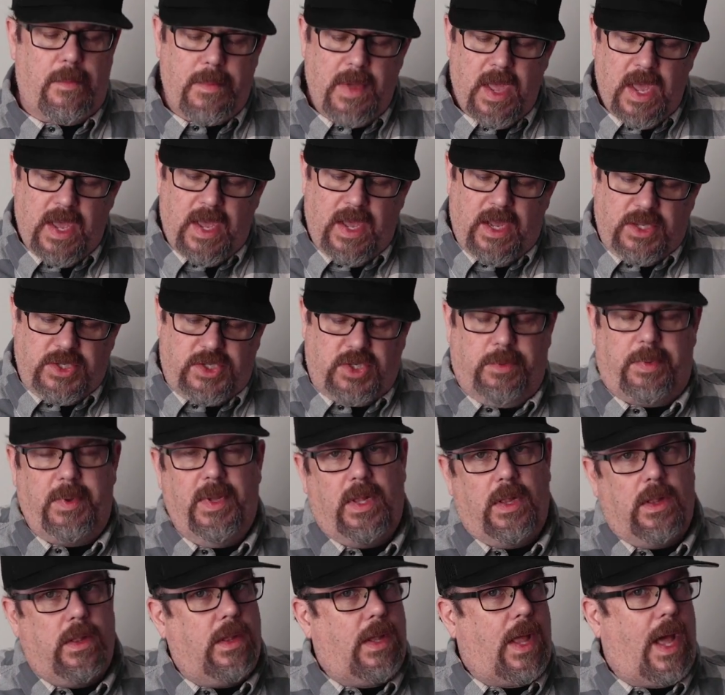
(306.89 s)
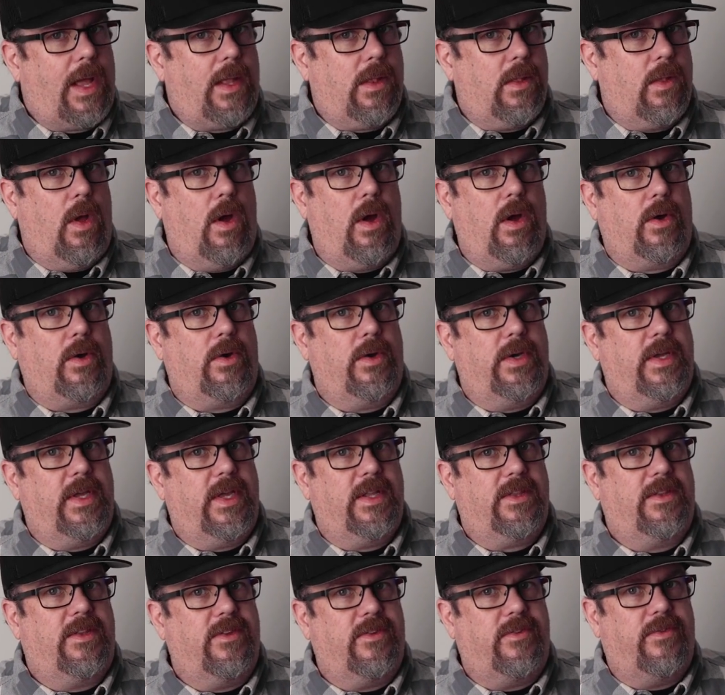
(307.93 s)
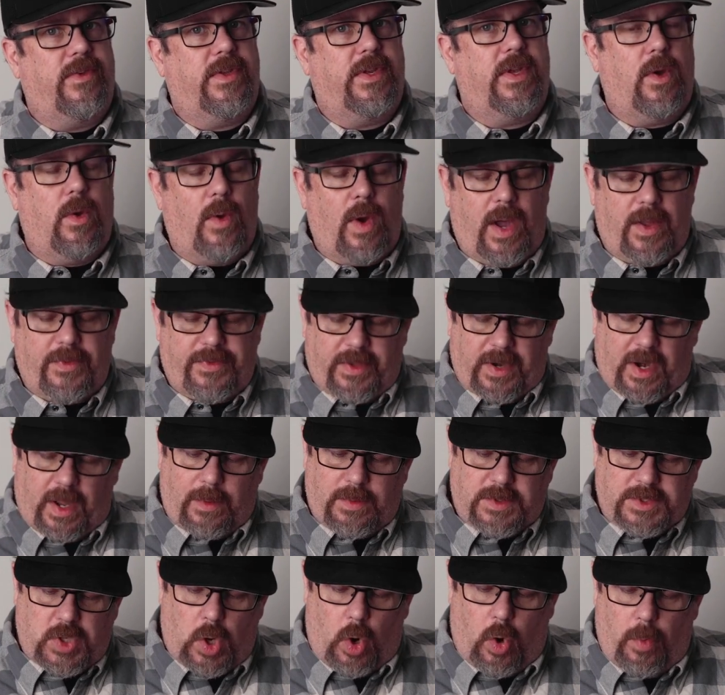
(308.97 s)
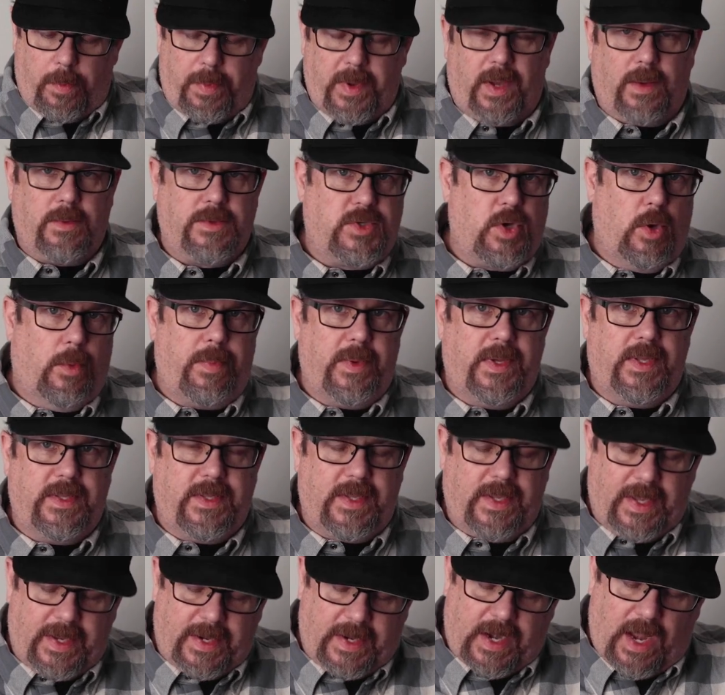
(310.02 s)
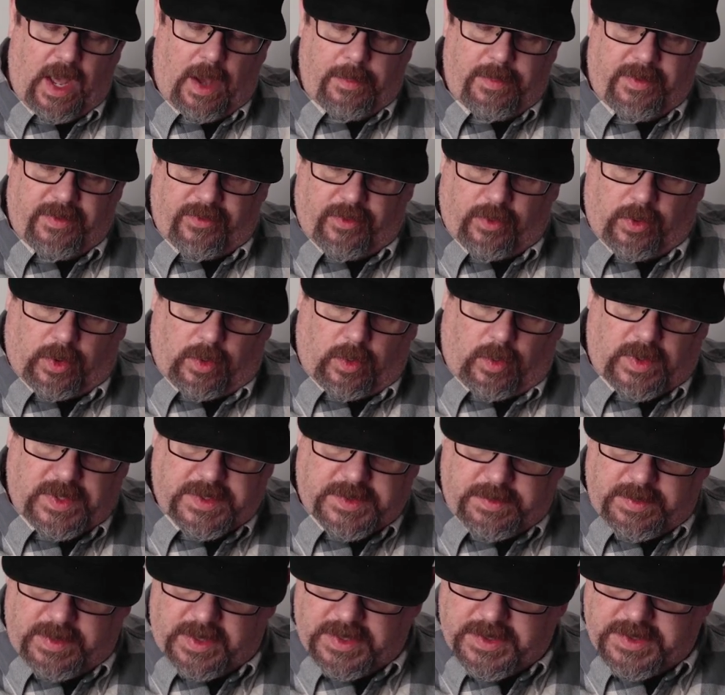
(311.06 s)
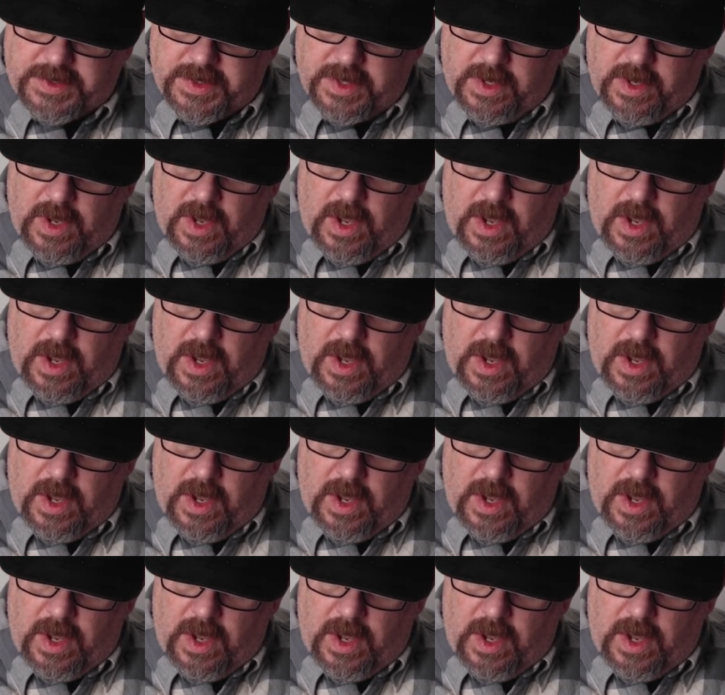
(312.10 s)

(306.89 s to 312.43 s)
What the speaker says: It took me a lot longer to get this video out than I was hoping. I was hoping to get it out before Christmas.